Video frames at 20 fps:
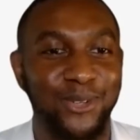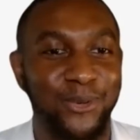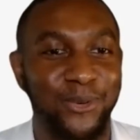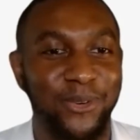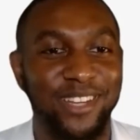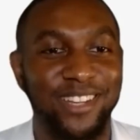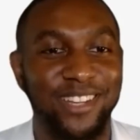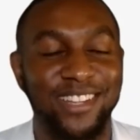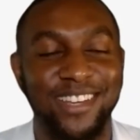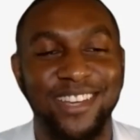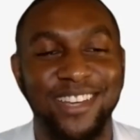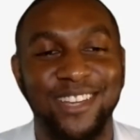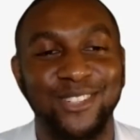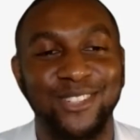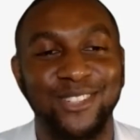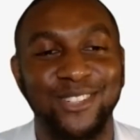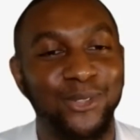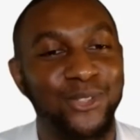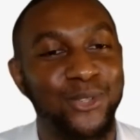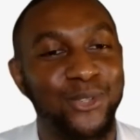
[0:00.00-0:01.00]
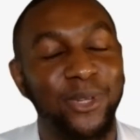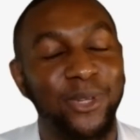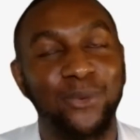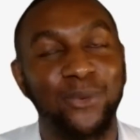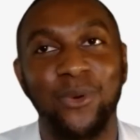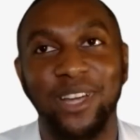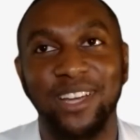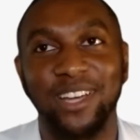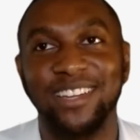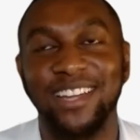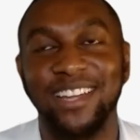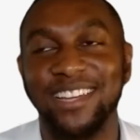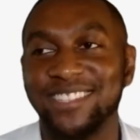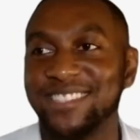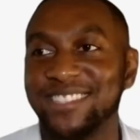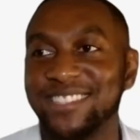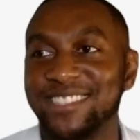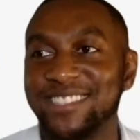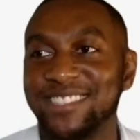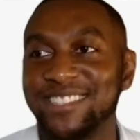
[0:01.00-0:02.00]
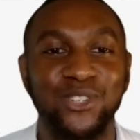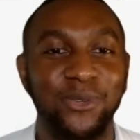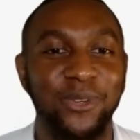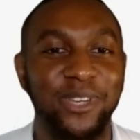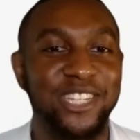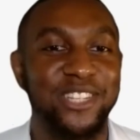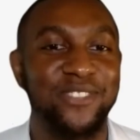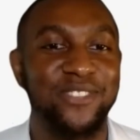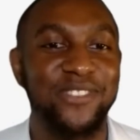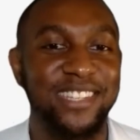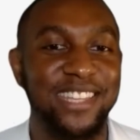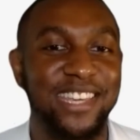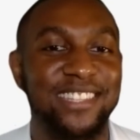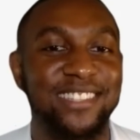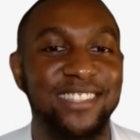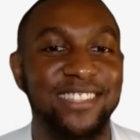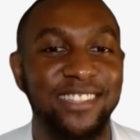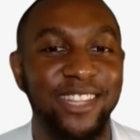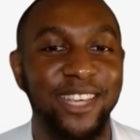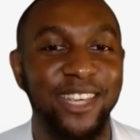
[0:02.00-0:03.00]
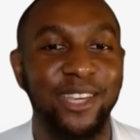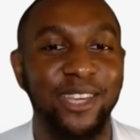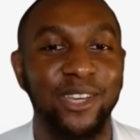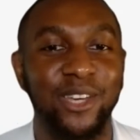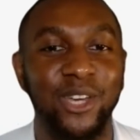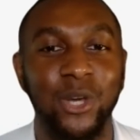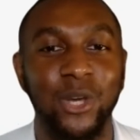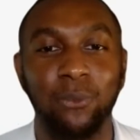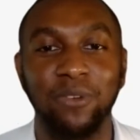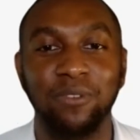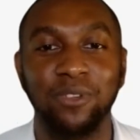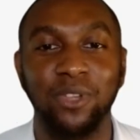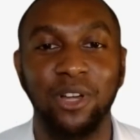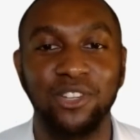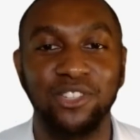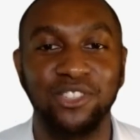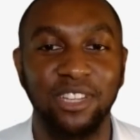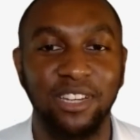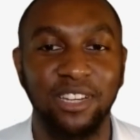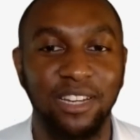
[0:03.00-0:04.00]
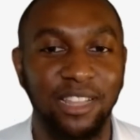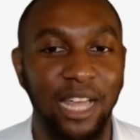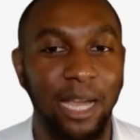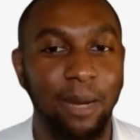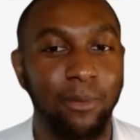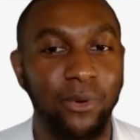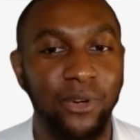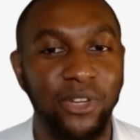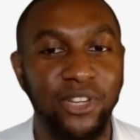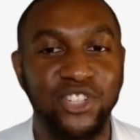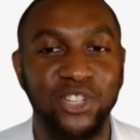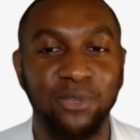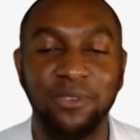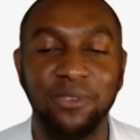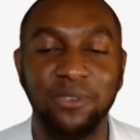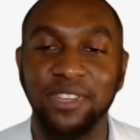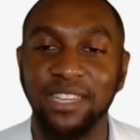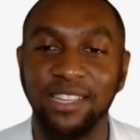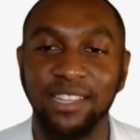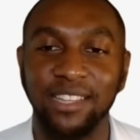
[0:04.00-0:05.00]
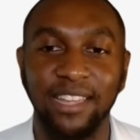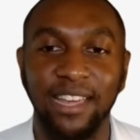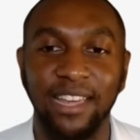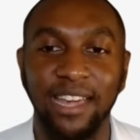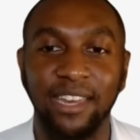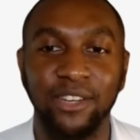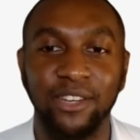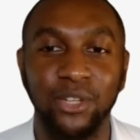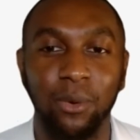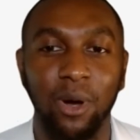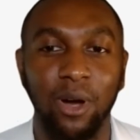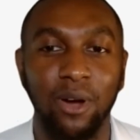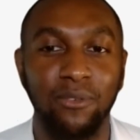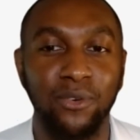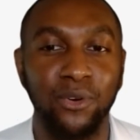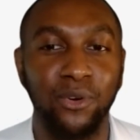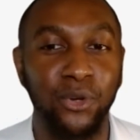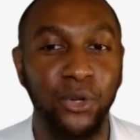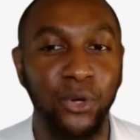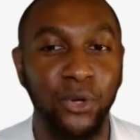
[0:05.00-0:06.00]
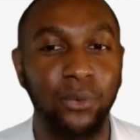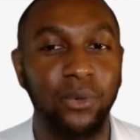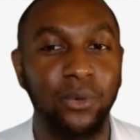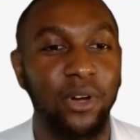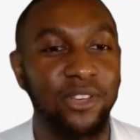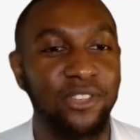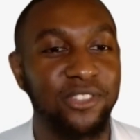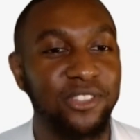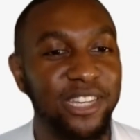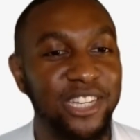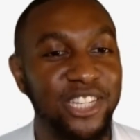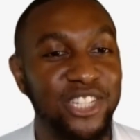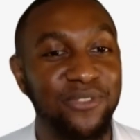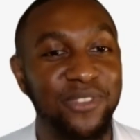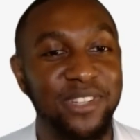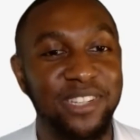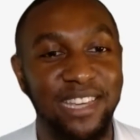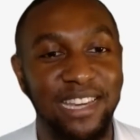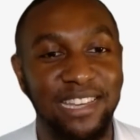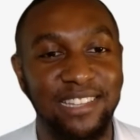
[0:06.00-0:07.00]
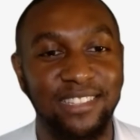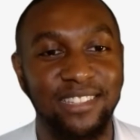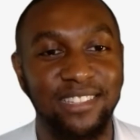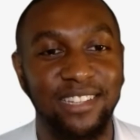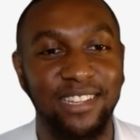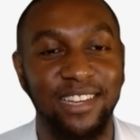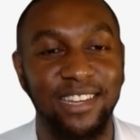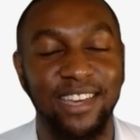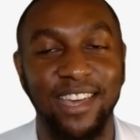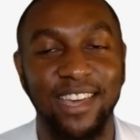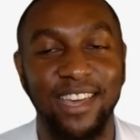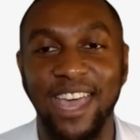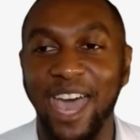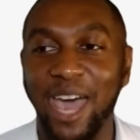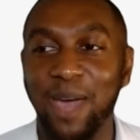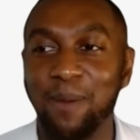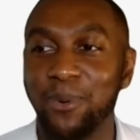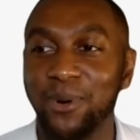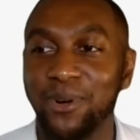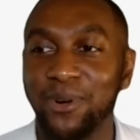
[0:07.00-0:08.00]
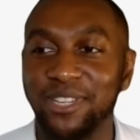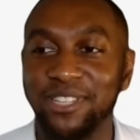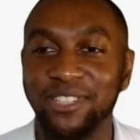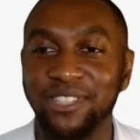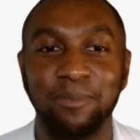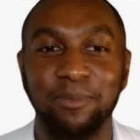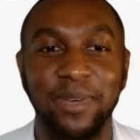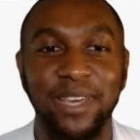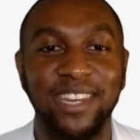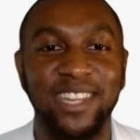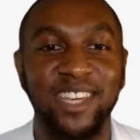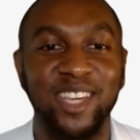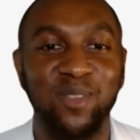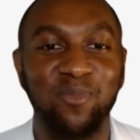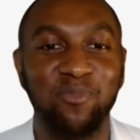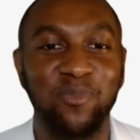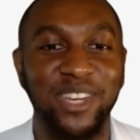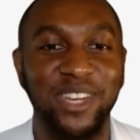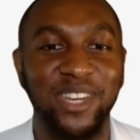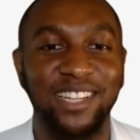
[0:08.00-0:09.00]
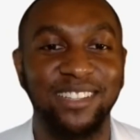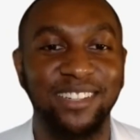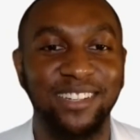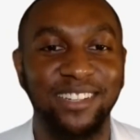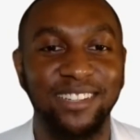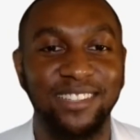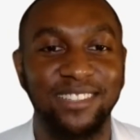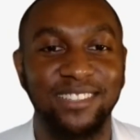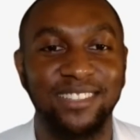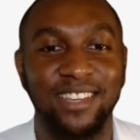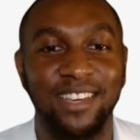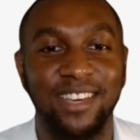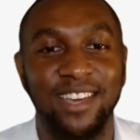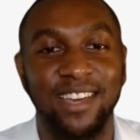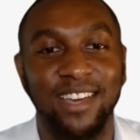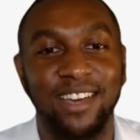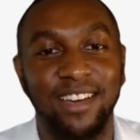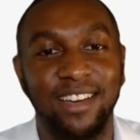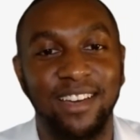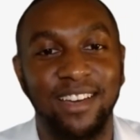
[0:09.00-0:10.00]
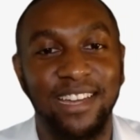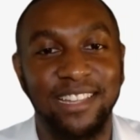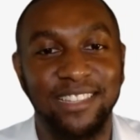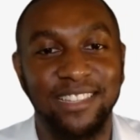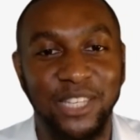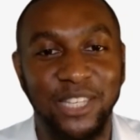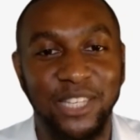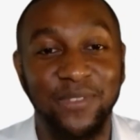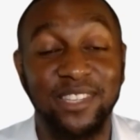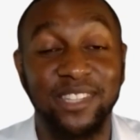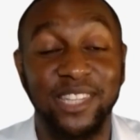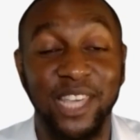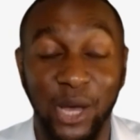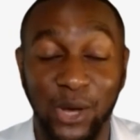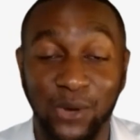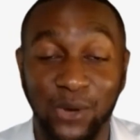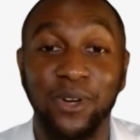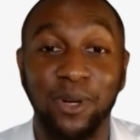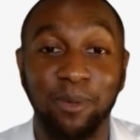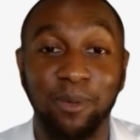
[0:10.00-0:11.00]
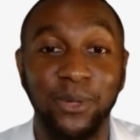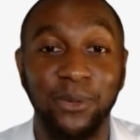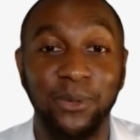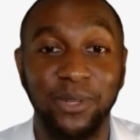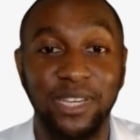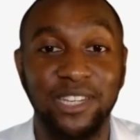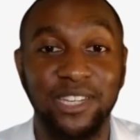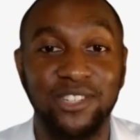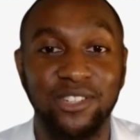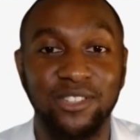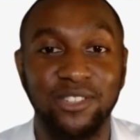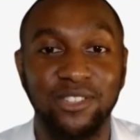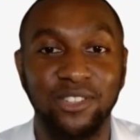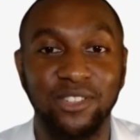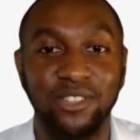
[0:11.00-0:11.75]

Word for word: great. So to really recognize National HIV Testing Day, we've launched a collaboration with Gilead to offer no-cost HIV testing at participating minute clinics at CVS Health Hub locations.